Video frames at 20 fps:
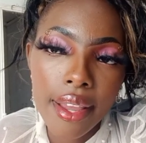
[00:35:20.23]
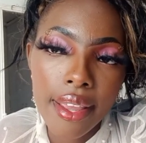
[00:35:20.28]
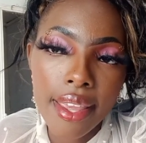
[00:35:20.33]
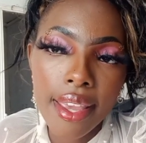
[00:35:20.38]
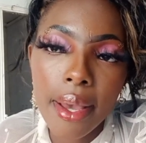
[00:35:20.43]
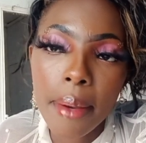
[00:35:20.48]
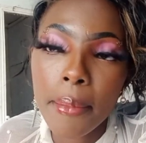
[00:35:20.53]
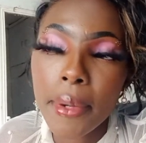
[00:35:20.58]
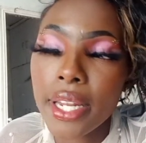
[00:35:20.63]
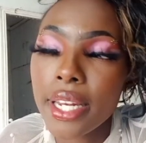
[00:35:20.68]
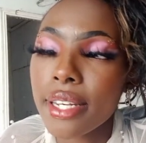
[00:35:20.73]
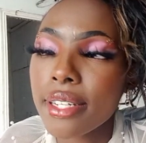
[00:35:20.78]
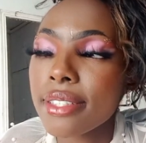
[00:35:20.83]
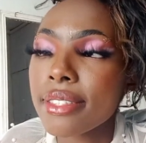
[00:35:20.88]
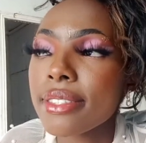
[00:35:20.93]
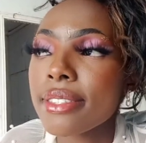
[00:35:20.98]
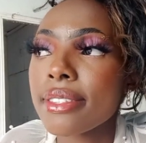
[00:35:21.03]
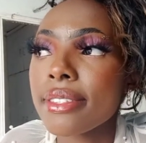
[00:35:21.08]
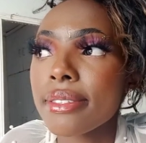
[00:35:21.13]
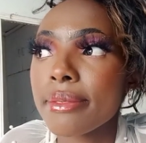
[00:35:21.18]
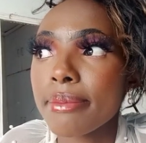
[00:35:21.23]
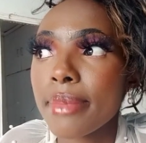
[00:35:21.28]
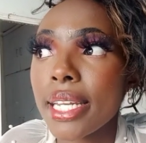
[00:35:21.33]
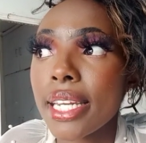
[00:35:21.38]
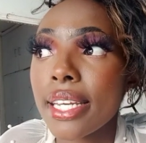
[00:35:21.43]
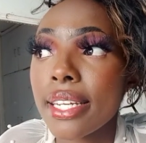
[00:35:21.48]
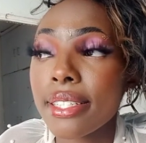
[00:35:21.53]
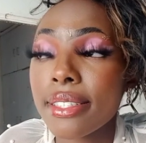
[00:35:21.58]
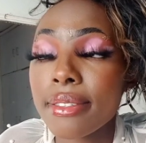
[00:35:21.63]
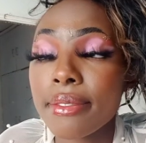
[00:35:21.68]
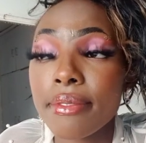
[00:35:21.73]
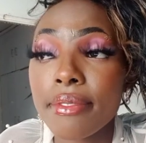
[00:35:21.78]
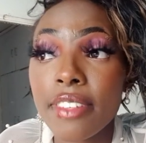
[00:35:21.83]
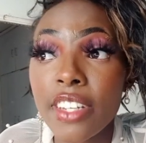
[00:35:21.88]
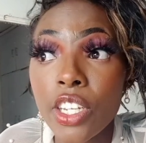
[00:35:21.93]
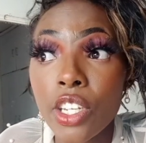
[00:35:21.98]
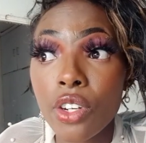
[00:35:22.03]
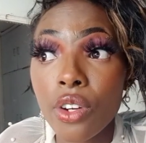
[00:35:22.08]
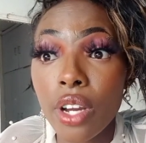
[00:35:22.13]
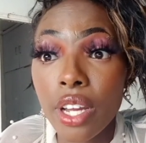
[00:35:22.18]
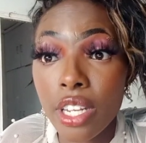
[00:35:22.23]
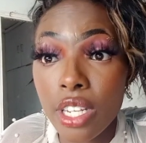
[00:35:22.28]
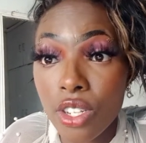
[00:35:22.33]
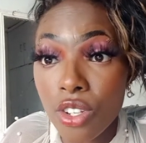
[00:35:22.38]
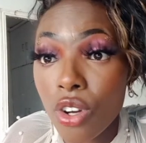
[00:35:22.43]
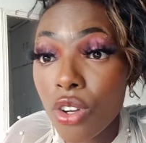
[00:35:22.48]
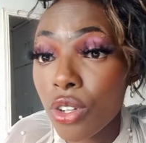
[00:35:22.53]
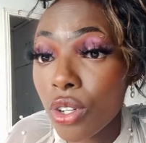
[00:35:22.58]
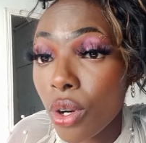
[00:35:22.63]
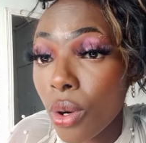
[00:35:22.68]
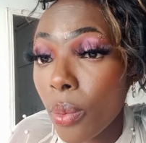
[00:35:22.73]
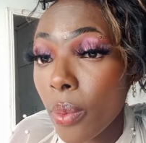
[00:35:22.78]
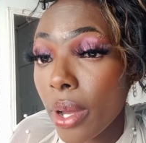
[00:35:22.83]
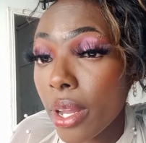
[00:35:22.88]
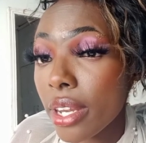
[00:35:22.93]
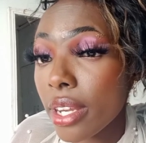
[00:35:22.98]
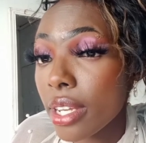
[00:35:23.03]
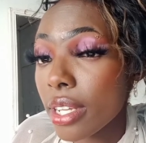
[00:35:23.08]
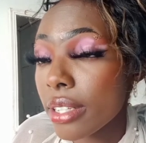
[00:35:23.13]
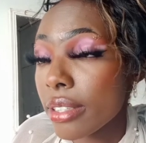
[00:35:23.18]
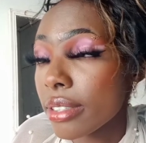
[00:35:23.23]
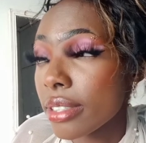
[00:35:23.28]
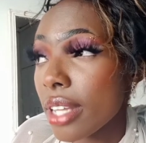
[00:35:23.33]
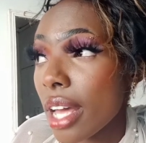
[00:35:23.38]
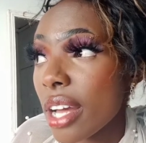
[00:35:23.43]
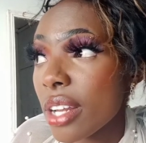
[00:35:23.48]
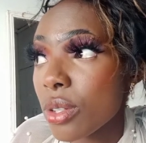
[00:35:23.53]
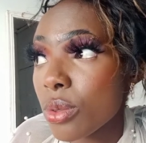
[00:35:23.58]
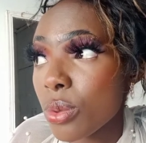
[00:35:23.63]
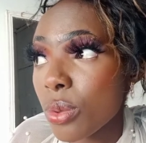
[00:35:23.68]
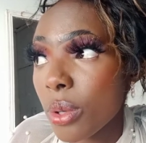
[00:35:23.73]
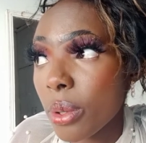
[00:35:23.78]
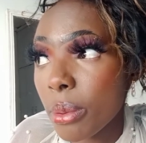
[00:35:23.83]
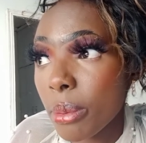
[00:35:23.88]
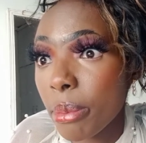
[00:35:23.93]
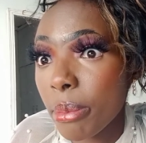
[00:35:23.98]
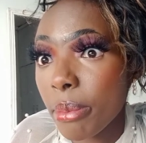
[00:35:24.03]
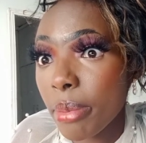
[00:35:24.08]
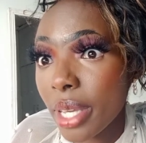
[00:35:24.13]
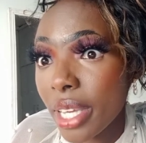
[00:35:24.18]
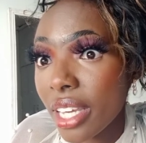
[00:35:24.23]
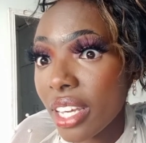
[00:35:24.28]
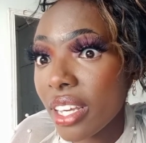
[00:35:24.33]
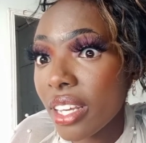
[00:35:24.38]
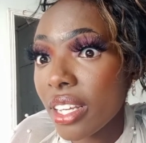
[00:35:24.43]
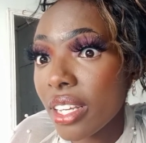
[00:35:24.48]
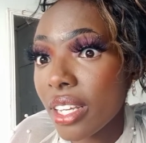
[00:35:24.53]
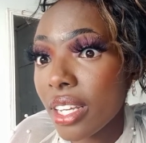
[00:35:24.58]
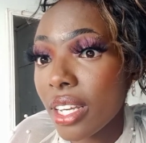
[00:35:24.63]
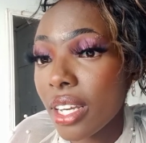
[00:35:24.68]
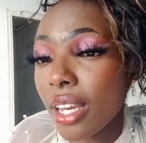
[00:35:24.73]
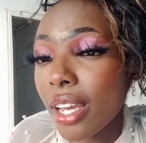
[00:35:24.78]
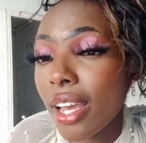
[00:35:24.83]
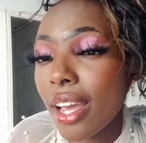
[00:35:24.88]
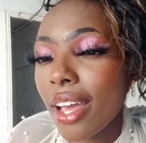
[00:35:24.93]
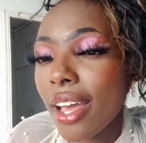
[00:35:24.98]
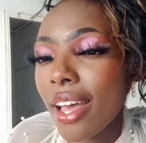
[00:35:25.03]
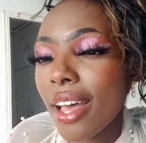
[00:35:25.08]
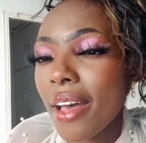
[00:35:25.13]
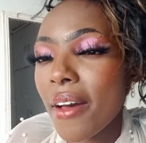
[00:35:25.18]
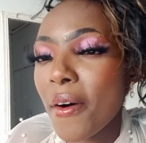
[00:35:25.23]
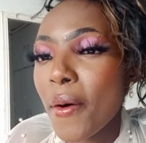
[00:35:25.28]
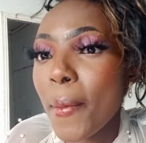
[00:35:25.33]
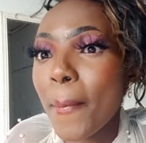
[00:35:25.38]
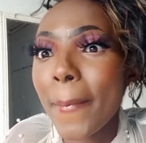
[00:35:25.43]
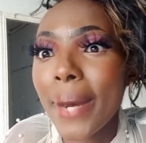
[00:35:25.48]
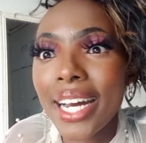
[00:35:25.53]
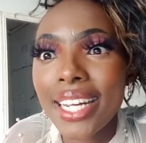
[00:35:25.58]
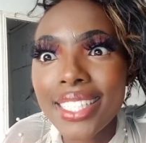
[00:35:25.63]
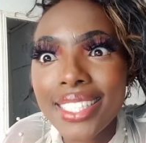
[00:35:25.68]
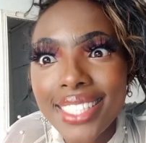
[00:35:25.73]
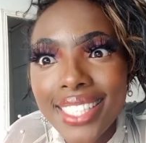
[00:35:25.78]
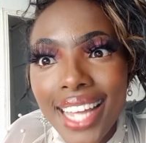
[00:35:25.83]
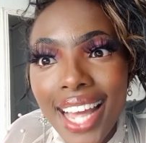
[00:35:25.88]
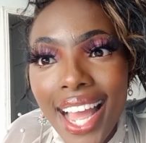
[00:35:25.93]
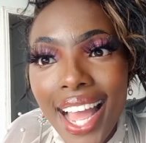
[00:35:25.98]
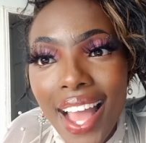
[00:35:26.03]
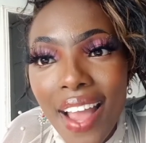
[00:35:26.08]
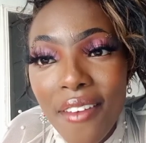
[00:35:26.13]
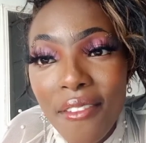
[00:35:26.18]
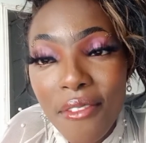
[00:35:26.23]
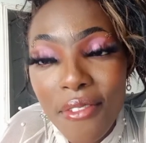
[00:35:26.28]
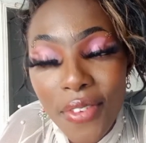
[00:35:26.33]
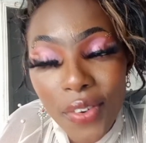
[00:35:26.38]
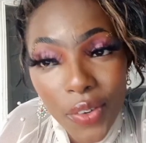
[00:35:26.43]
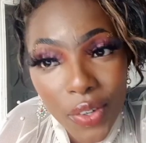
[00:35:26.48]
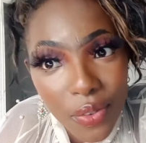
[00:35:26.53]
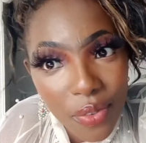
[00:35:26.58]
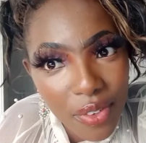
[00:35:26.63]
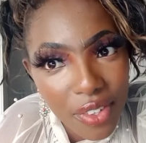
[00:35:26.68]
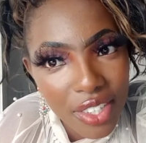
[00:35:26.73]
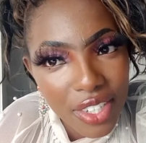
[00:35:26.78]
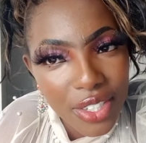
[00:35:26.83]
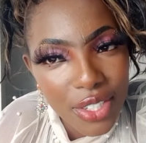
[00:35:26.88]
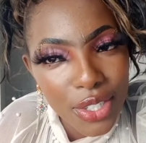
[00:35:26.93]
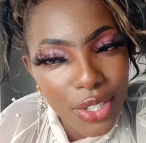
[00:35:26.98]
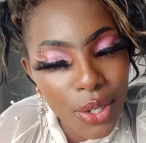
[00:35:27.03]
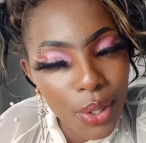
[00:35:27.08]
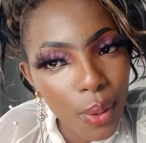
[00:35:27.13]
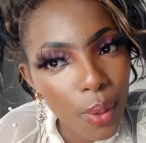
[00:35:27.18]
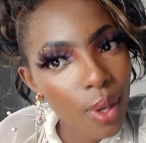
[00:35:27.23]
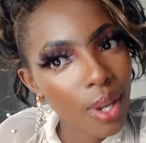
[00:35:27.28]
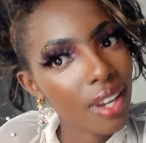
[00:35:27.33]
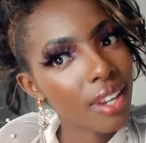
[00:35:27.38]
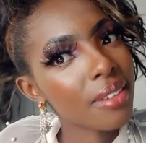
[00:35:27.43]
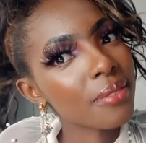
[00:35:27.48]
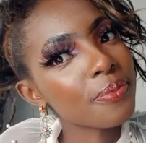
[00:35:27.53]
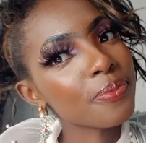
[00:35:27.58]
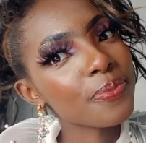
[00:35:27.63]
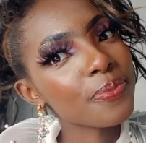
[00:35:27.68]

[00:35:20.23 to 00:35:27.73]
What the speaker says: Yeah, my next video. I don't know when that will be, but very soon.